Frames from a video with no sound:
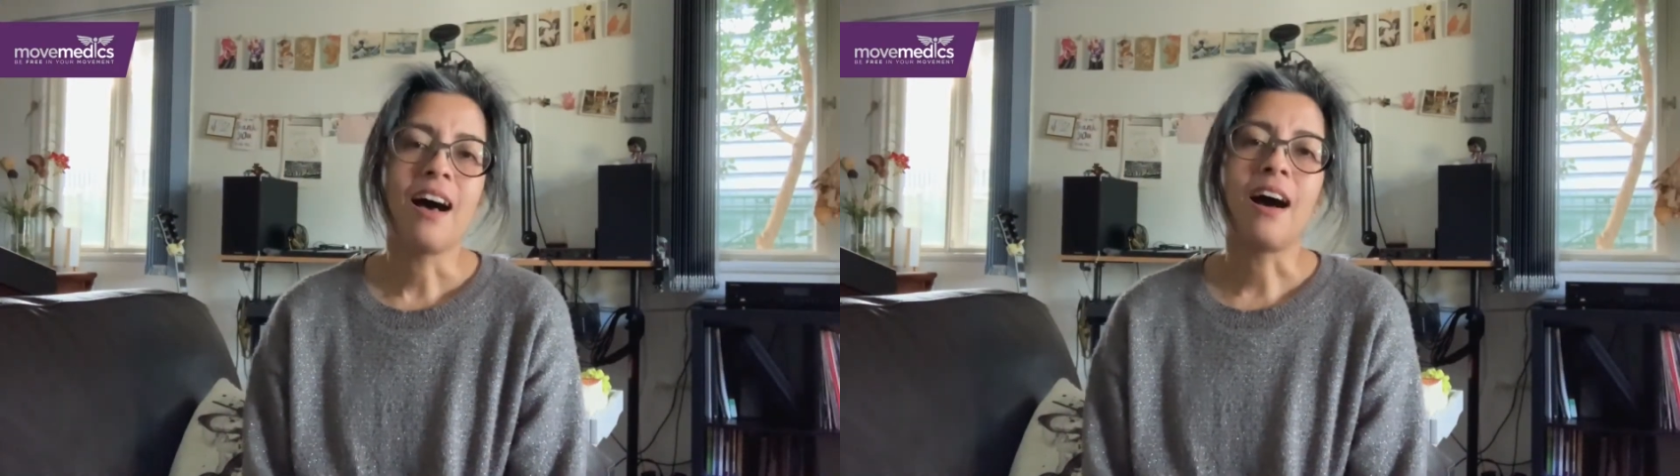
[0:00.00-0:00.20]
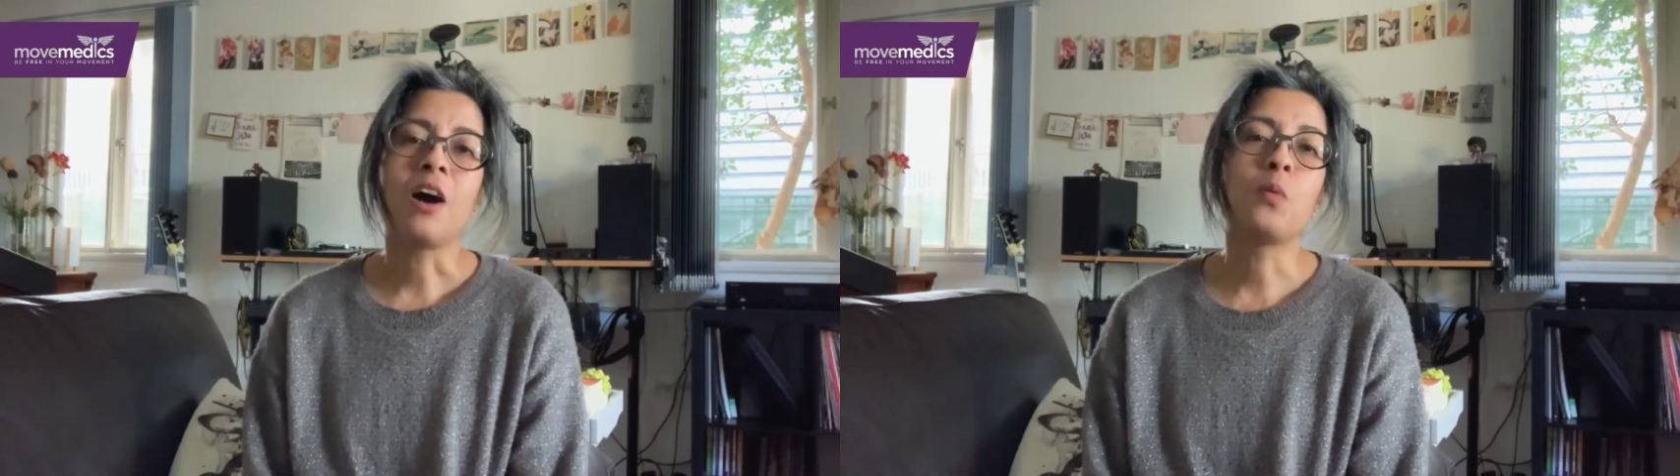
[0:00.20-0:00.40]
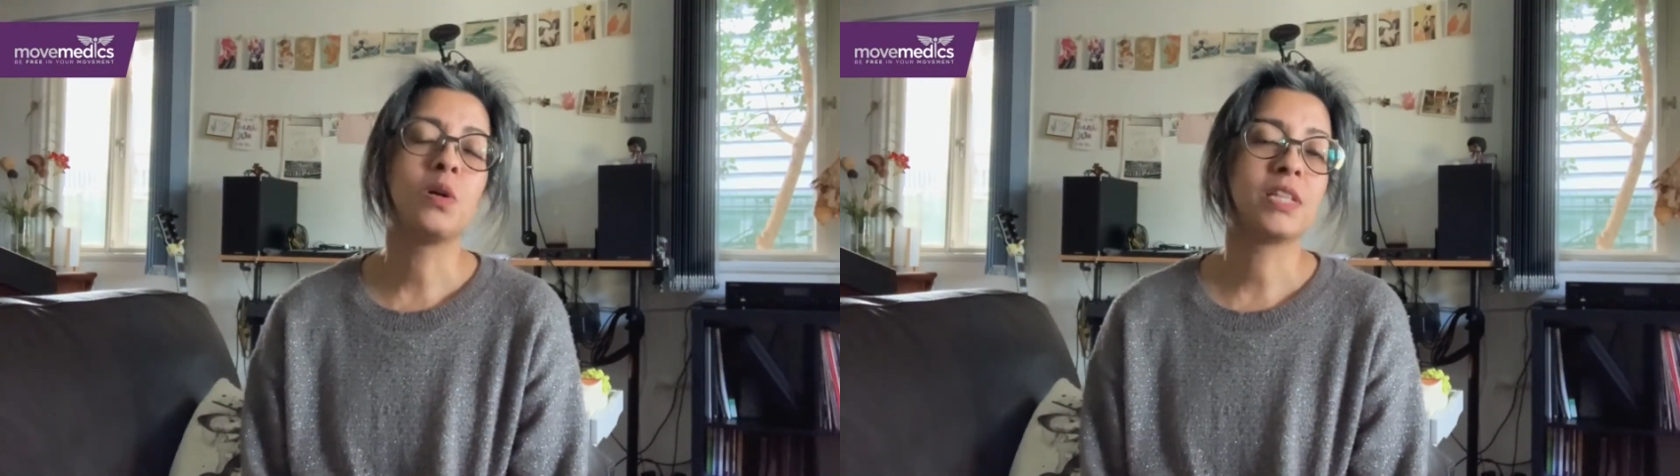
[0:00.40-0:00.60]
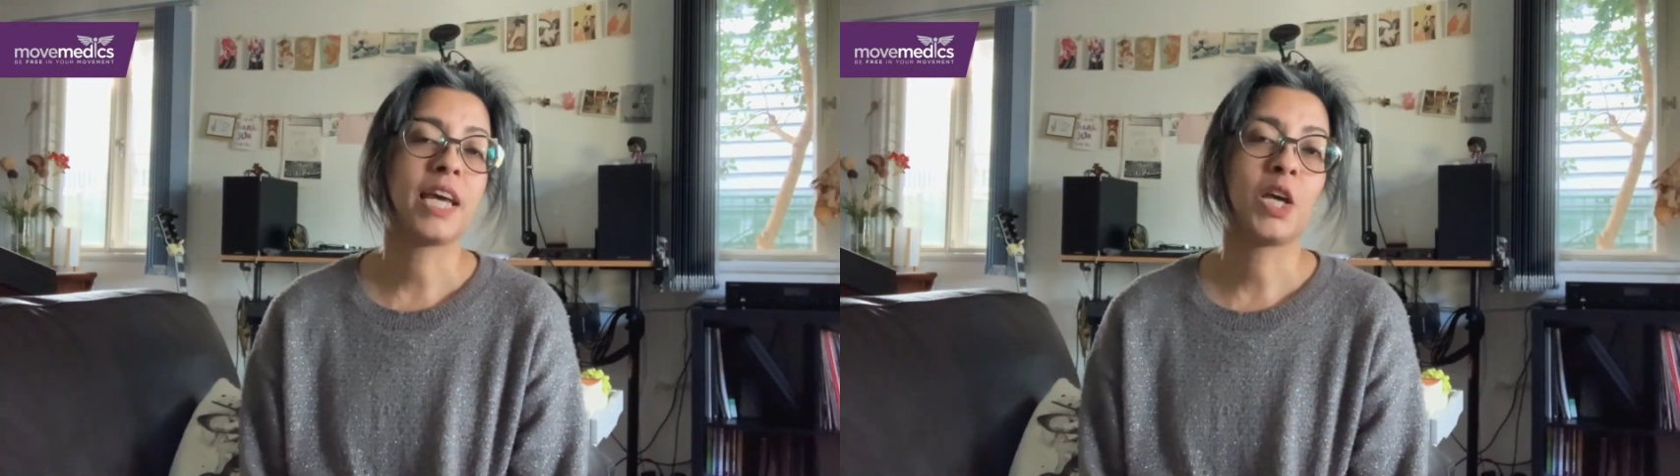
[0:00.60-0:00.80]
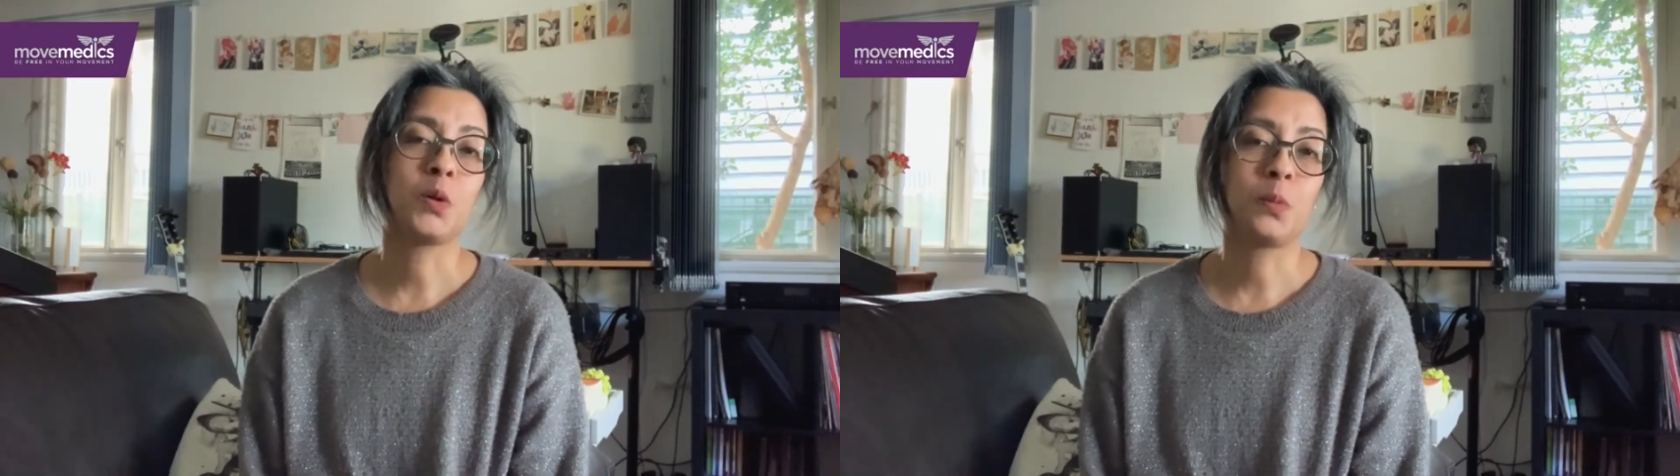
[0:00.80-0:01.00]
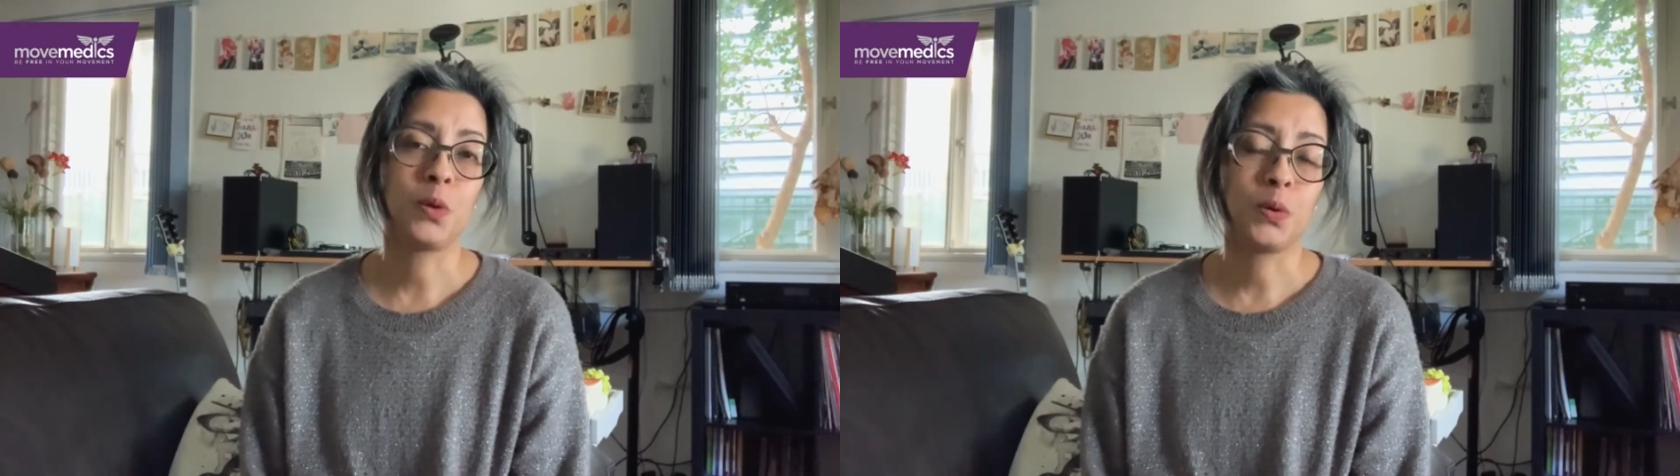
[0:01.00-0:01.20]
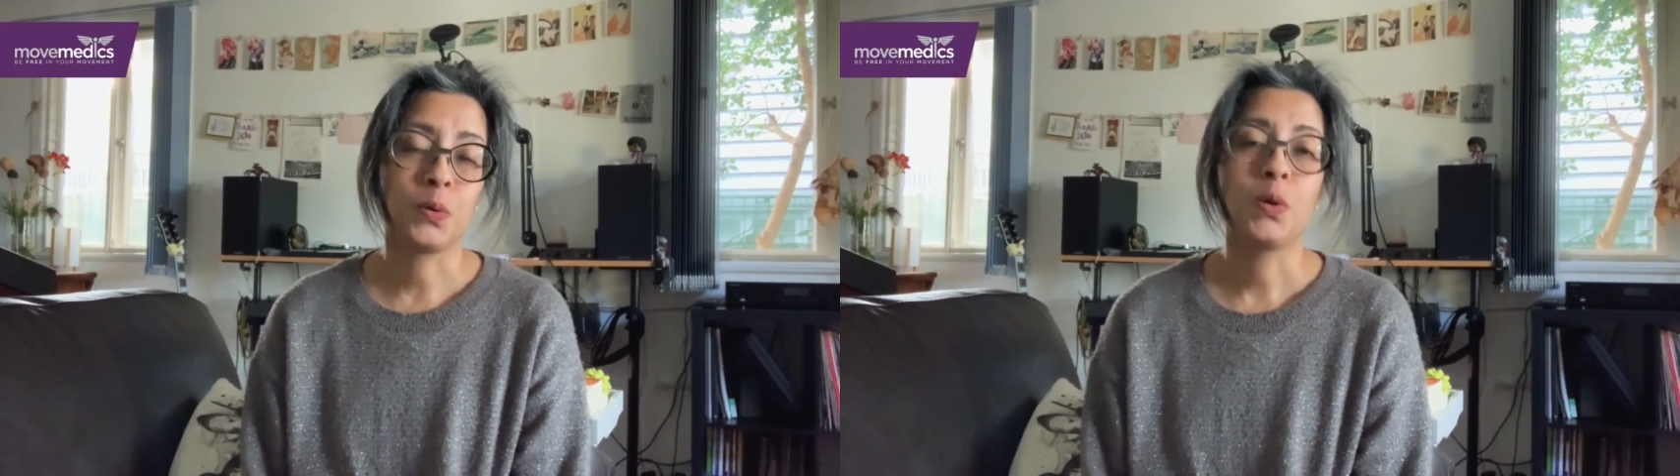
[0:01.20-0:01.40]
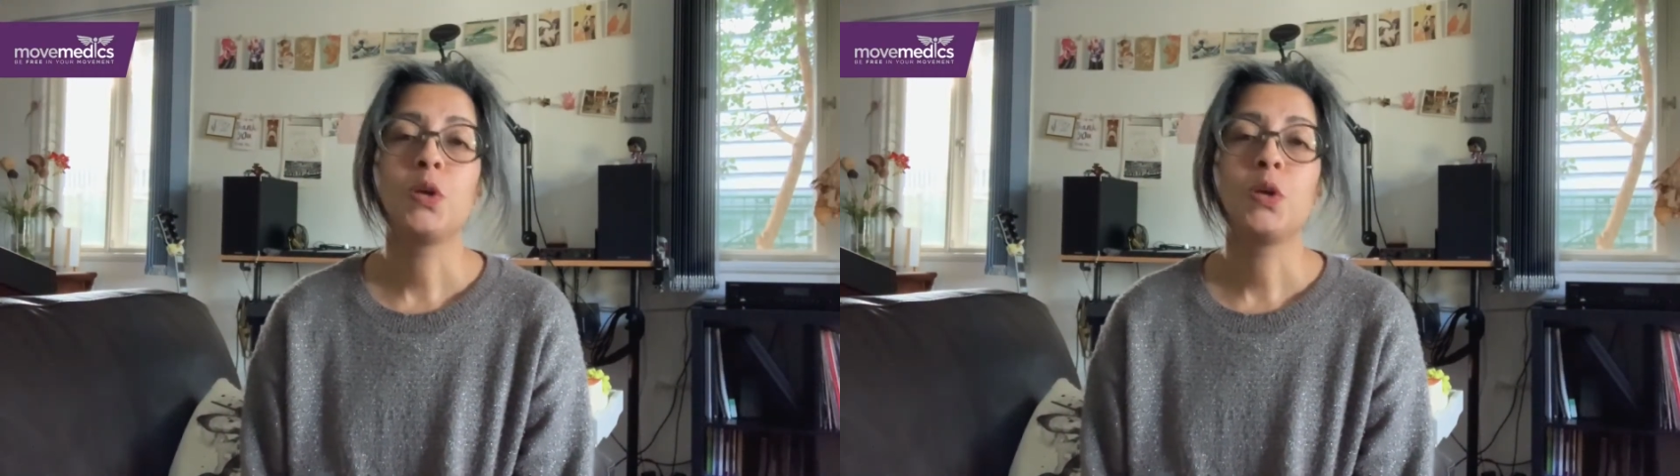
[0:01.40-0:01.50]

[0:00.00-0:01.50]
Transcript: I want to help you